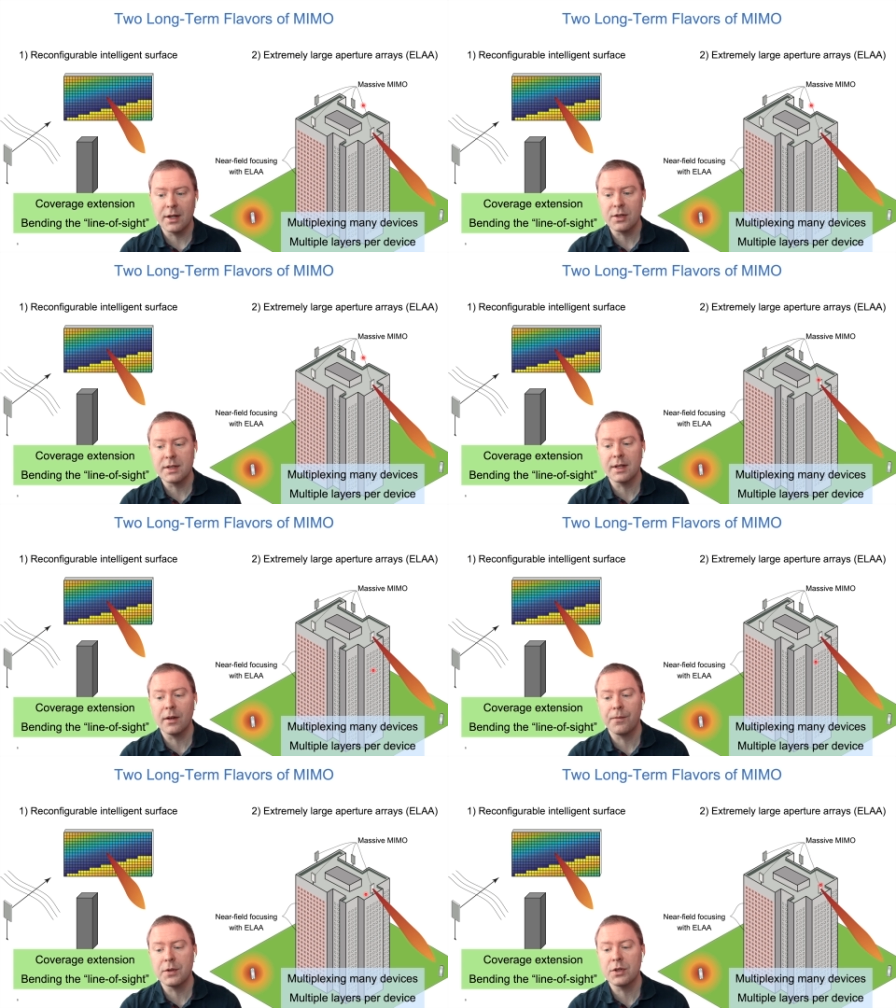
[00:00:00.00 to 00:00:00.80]
they're
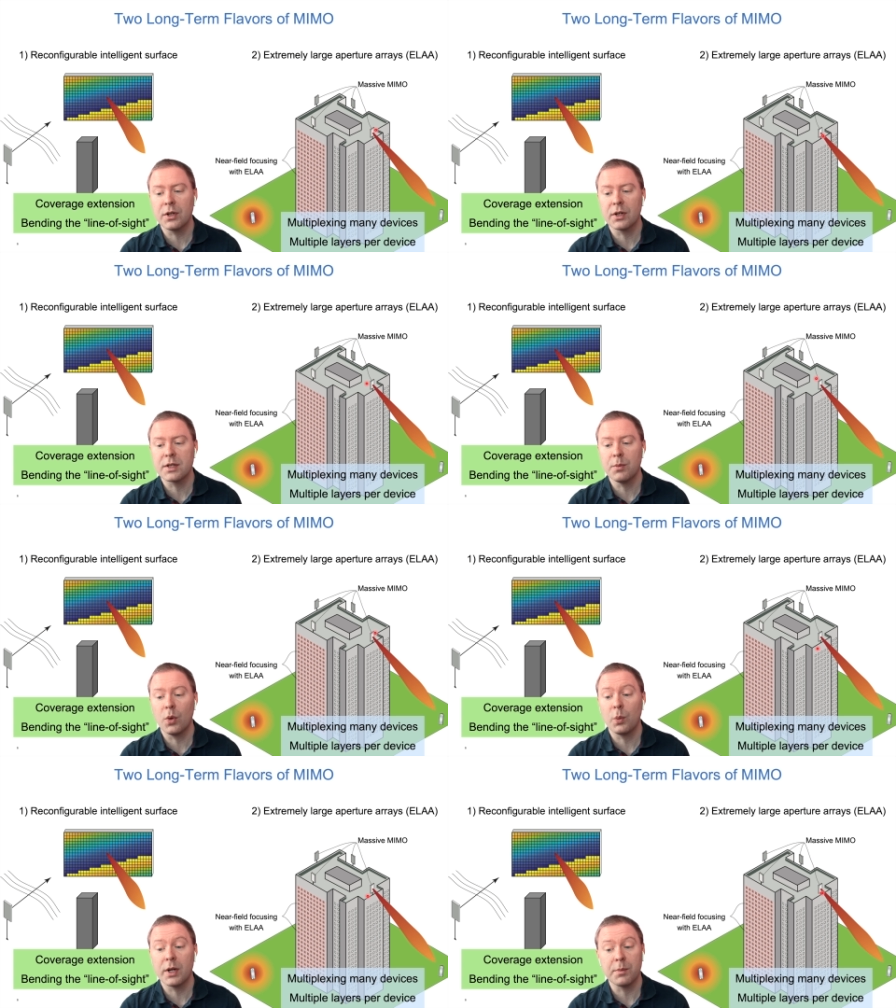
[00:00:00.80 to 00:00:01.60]
still physically
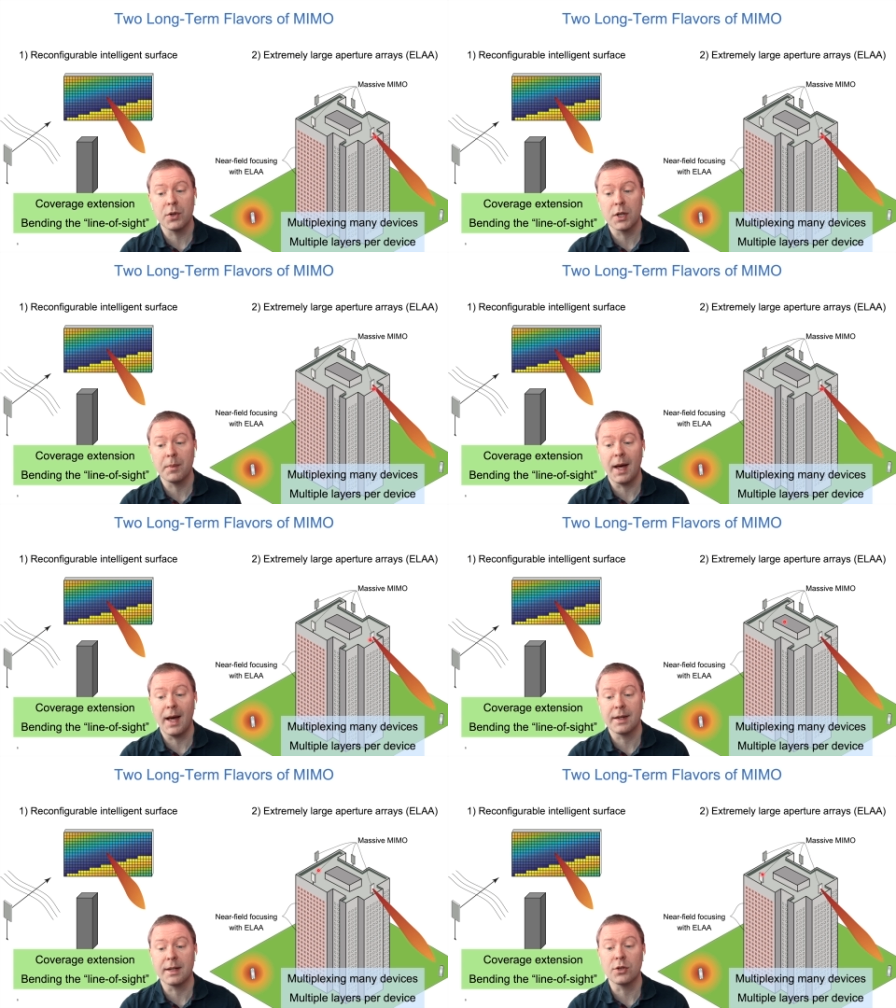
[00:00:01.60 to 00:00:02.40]
small when you put them
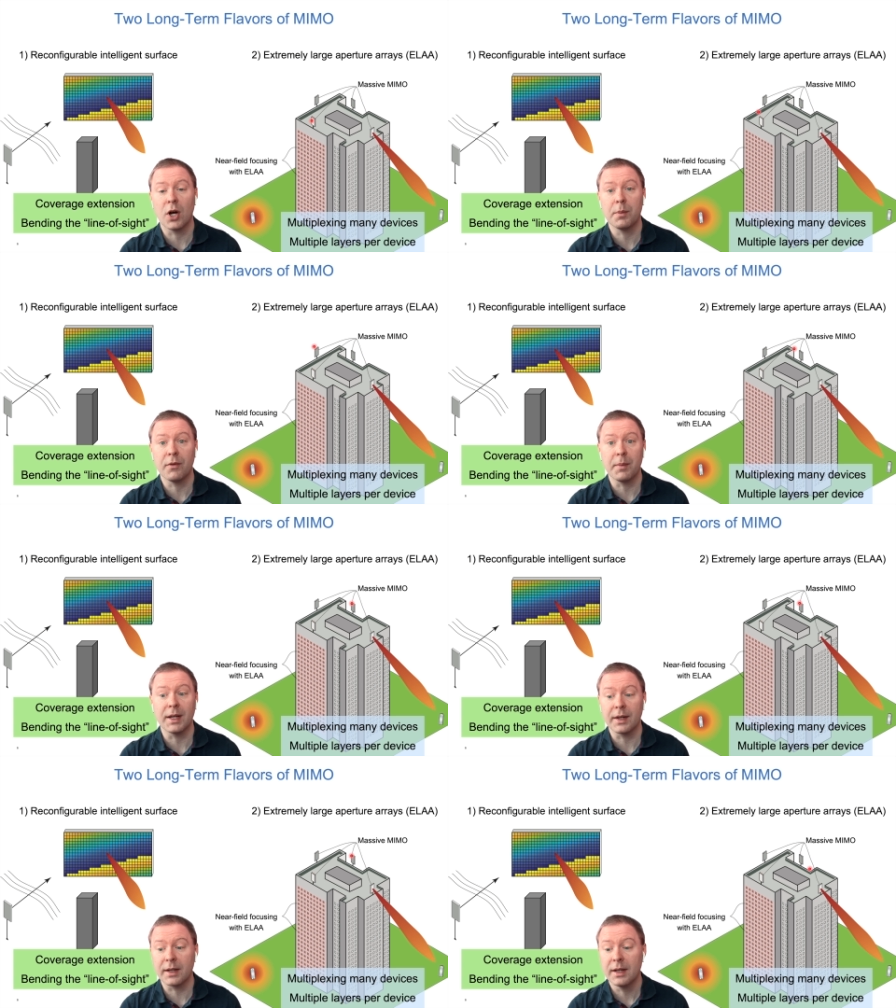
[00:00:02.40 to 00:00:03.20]
at the top of a
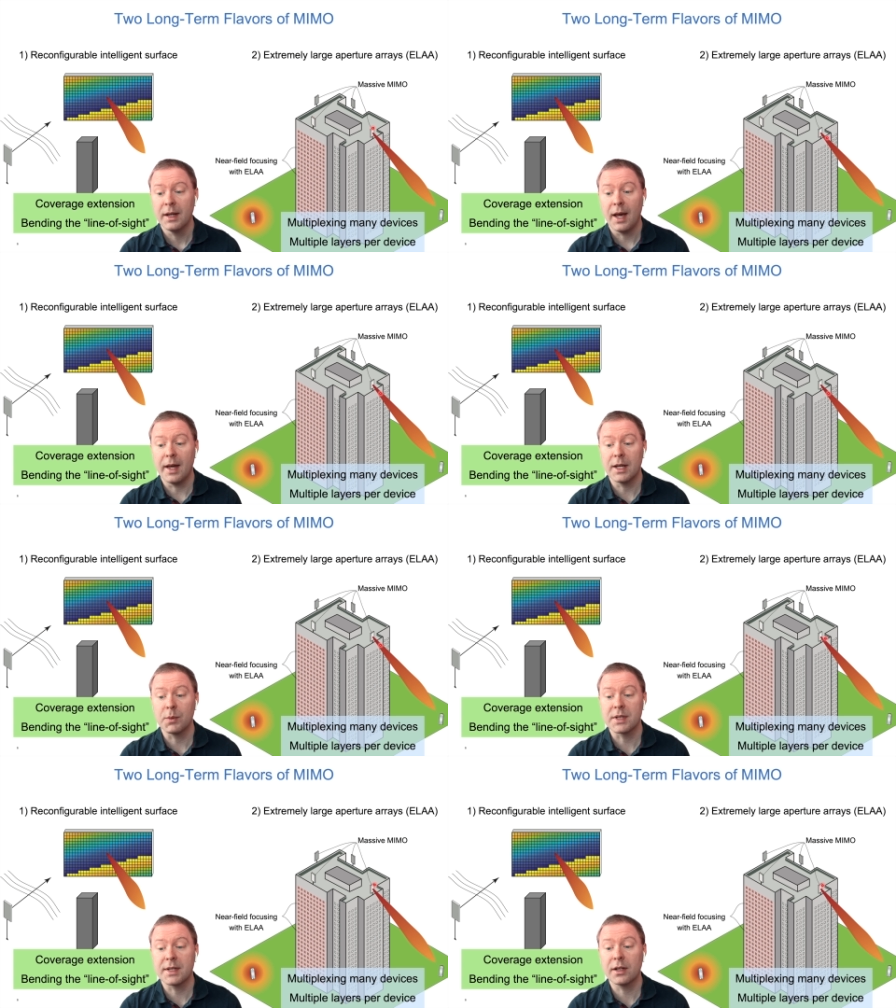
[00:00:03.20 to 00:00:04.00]
building, and they
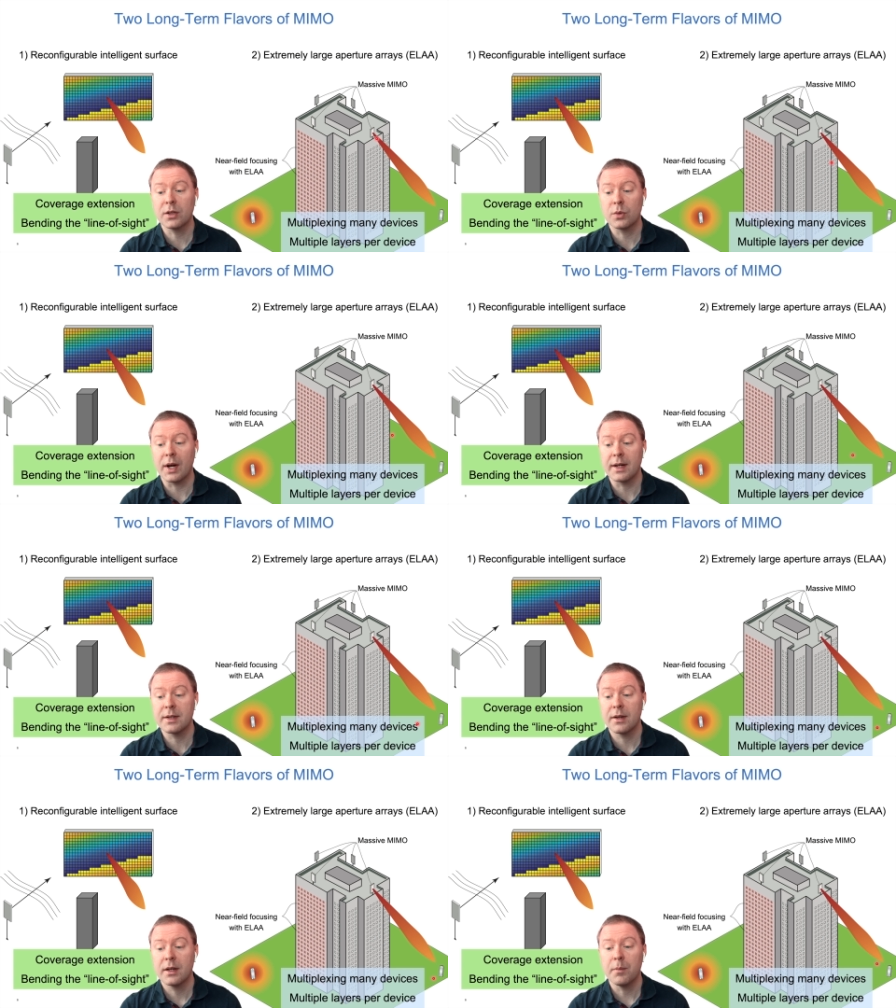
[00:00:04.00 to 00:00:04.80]
will still
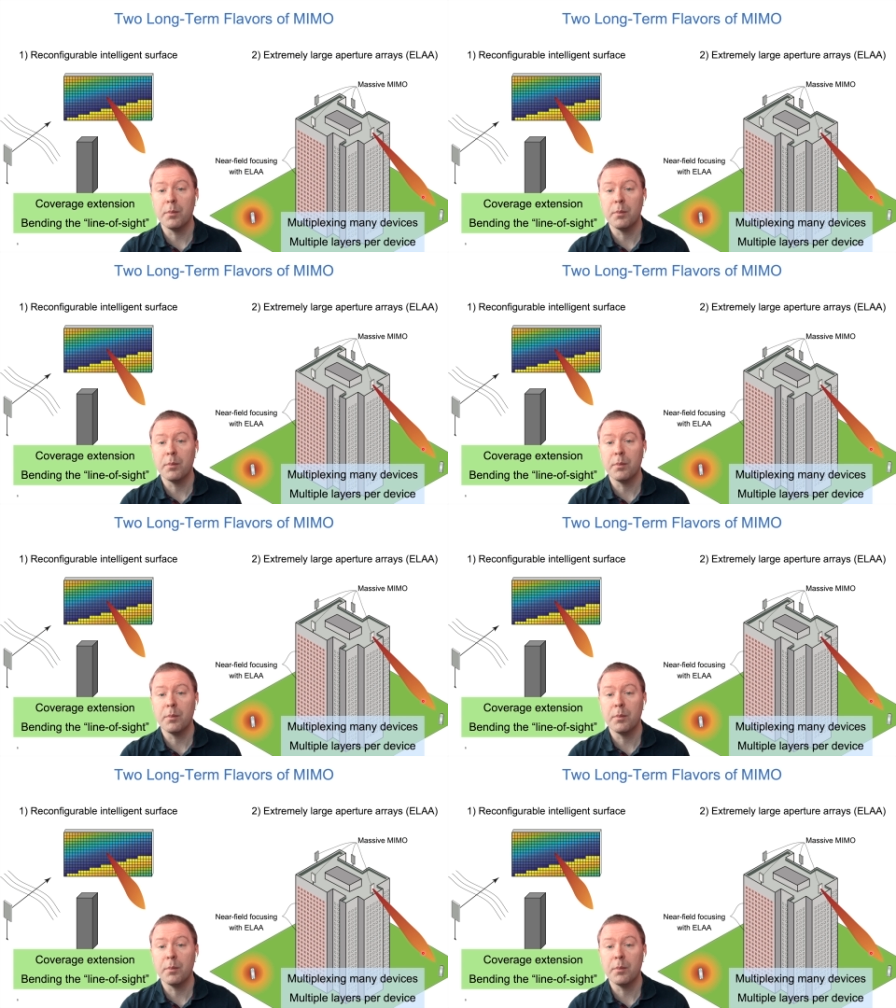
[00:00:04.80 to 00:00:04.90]
create